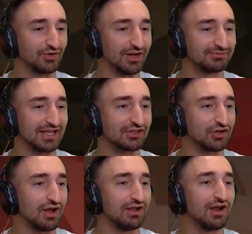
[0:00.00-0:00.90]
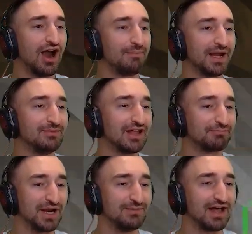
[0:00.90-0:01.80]
Don't let him take the. All right, beat him to death.
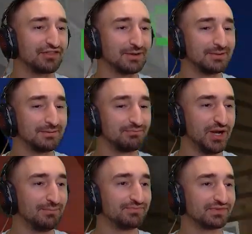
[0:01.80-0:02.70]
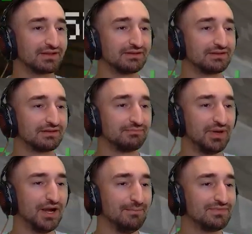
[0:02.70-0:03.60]
Beat him to death. Beat, beat him. him to death. Beat him!